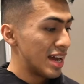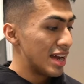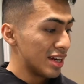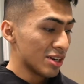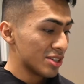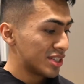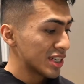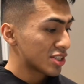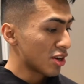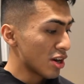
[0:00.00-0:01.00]
or
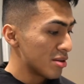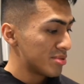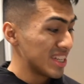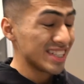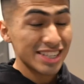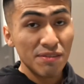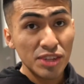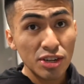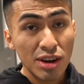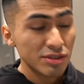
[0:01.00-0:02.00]
6 carbs, and
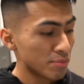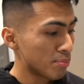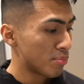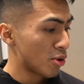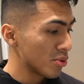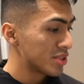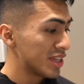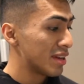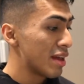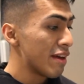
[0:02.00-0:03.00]
17 grams of
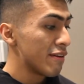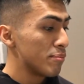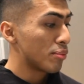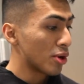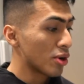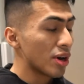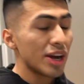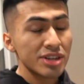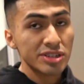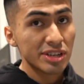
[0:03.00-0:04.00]
protein per
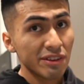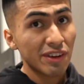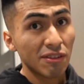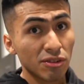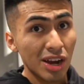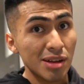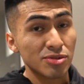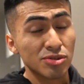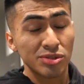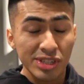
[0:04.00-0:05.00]
175
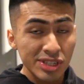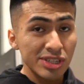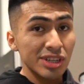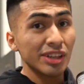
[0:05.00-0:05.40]
grams. So this is a